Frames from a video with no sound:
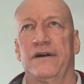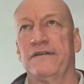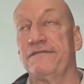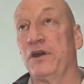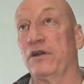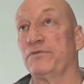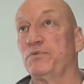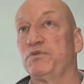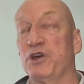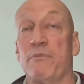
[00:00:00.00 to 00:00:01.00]

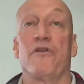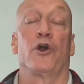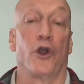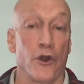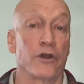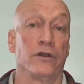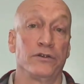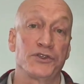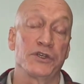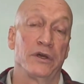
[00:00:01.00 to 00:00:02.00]
some of the
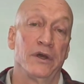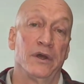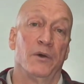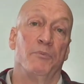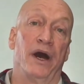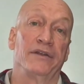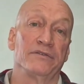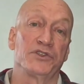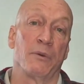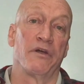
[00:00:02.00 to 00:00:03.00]
hurdles,
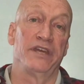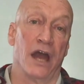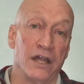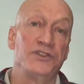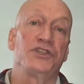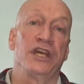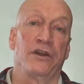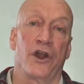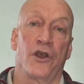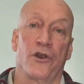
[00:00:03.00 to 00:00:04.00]
but some of the
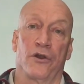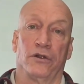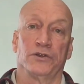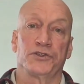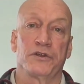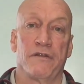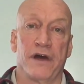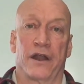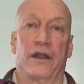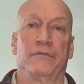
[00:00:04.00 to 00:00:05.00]
unseen hurdles
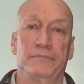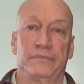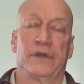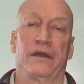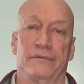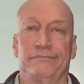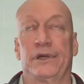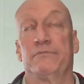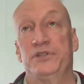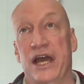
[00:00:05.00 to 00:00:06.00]

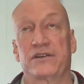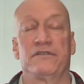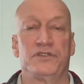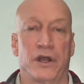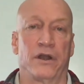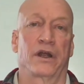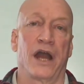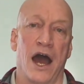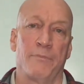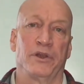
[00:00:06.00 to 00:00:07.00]
and objectives that are
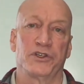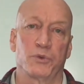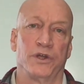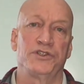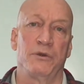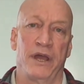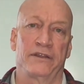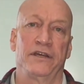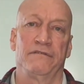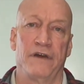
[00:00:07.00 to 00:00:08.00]
accomplished once you
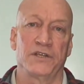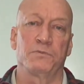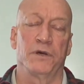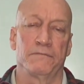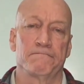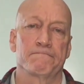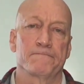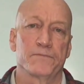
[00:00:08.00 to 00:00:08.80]
make the investment.